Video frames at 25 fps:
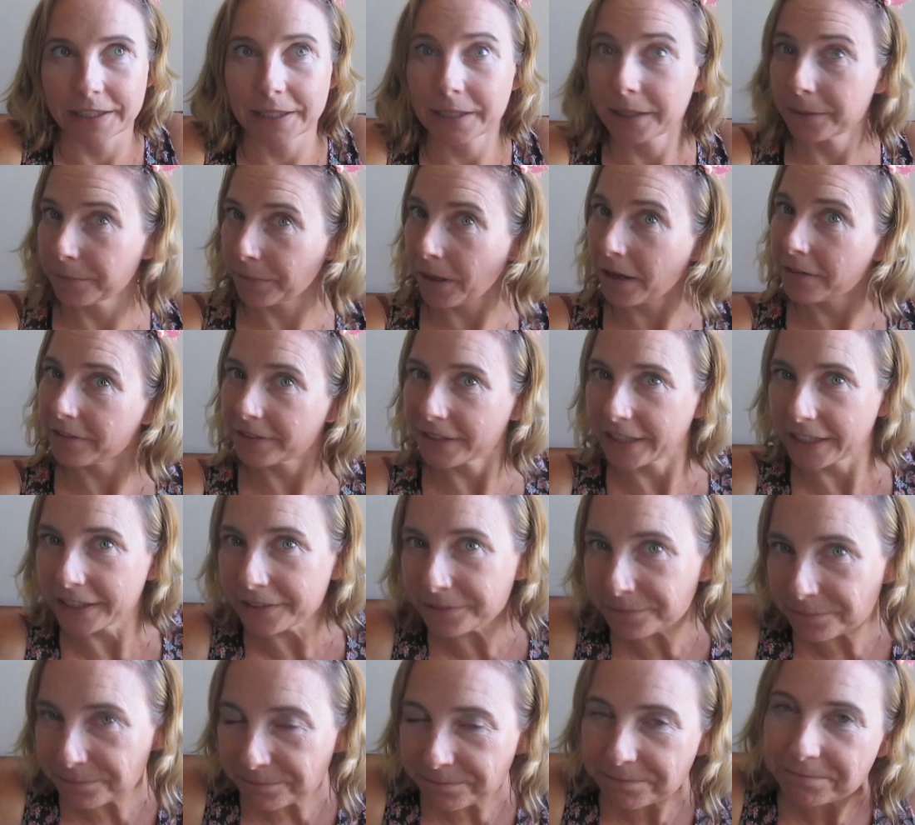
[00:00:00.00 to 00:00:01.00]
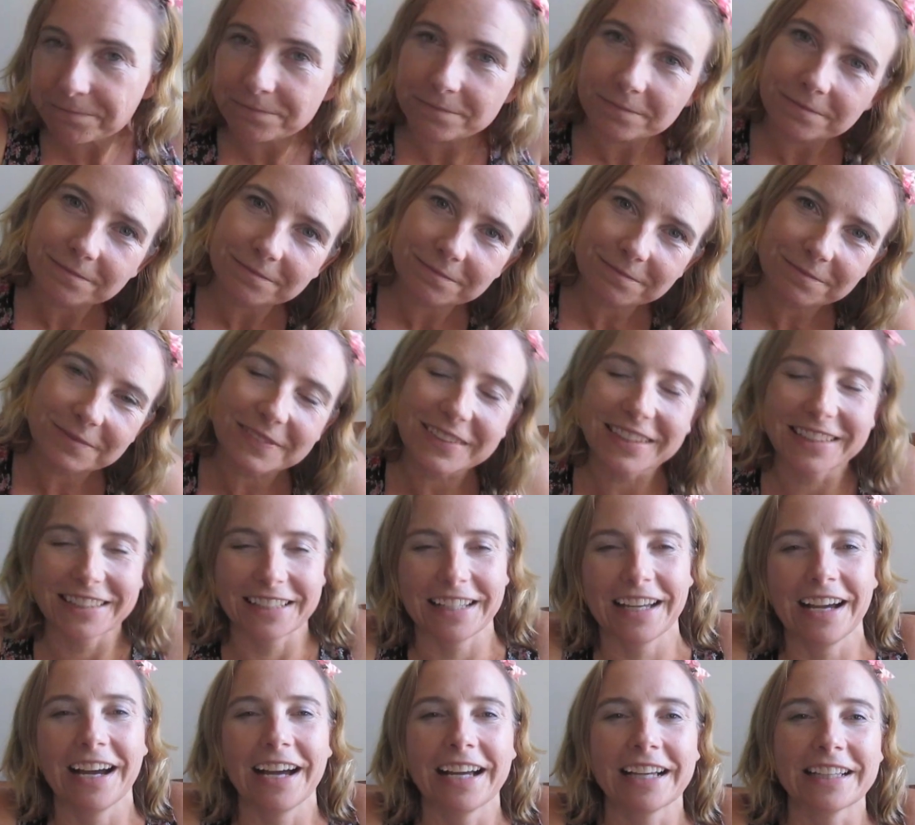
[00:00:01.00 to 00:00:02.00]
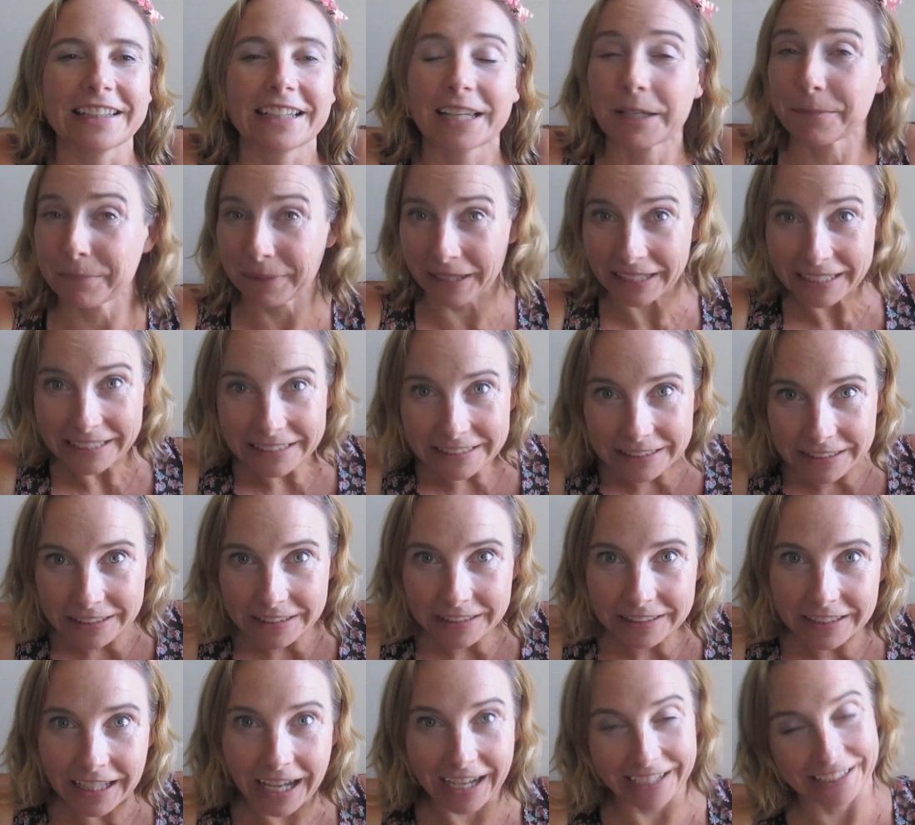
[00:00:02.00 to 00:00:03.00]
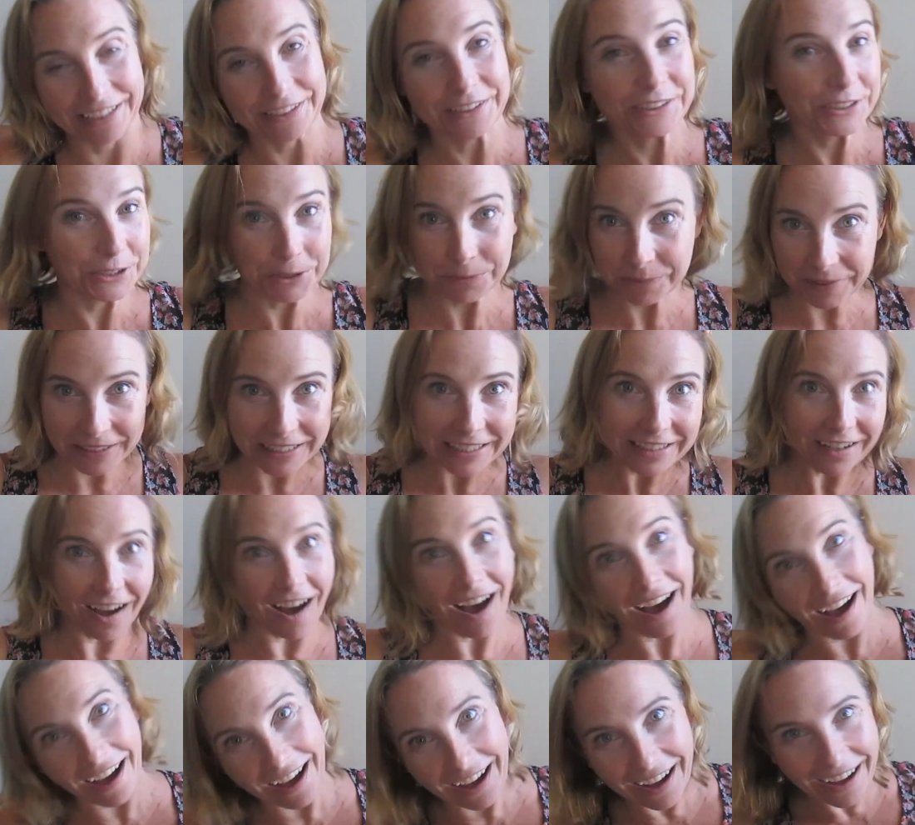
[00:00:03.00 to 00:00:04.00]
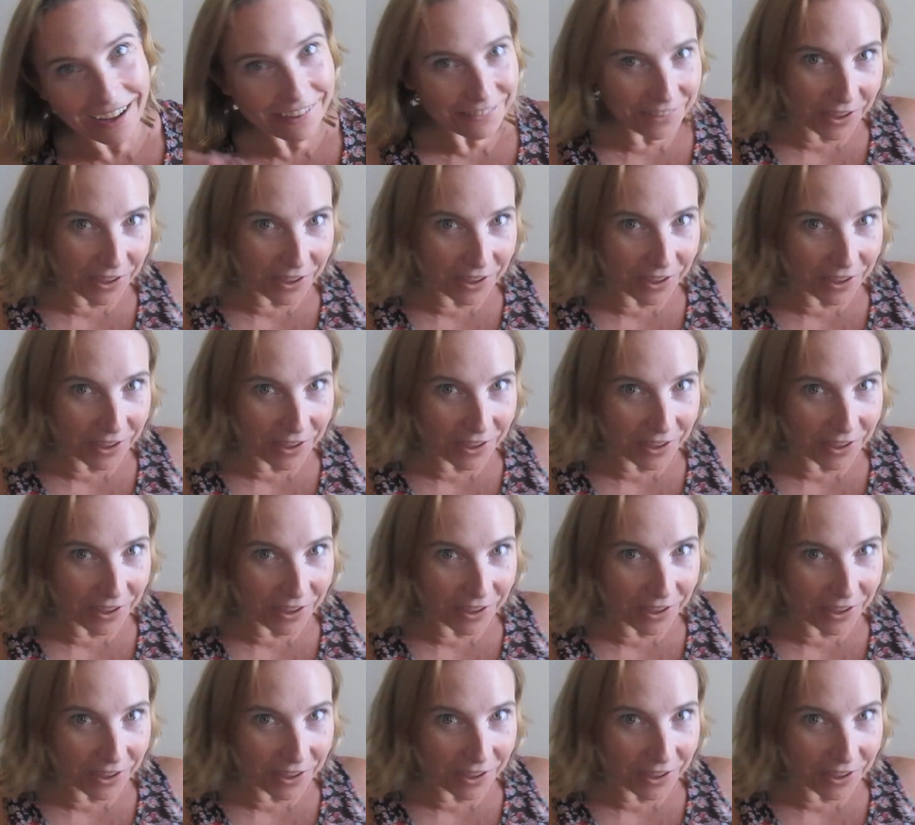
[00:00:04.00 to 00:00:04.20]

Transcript: am a vegan. I like bacon. I know, sue me. Ha ha.